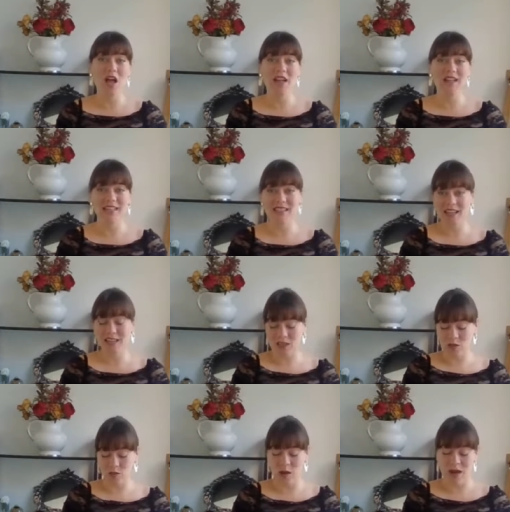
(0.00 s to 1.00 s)
were
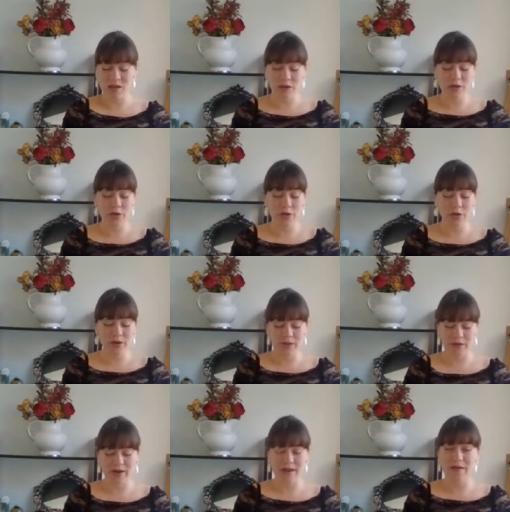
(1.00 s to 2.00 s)
disgusted? 1, 2,
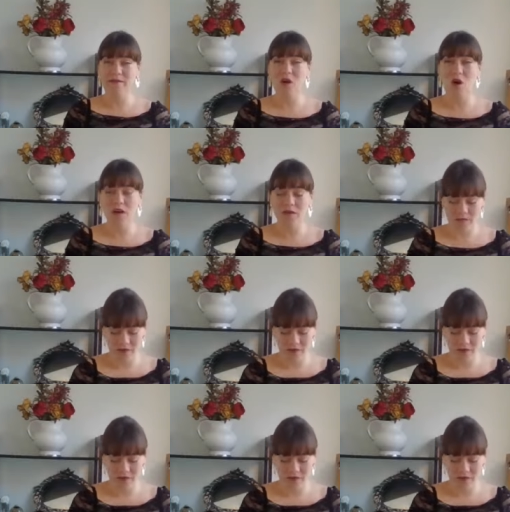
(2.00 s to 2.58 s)
3, 4,